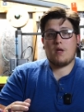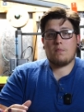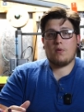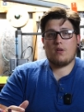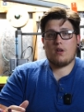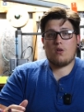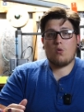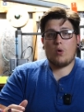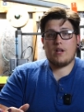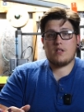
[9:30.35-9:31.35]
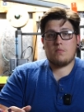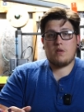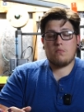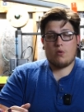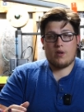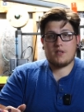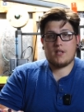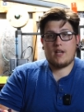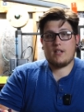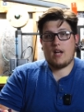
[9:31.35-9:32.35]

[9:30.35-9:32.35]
People are going to be more excited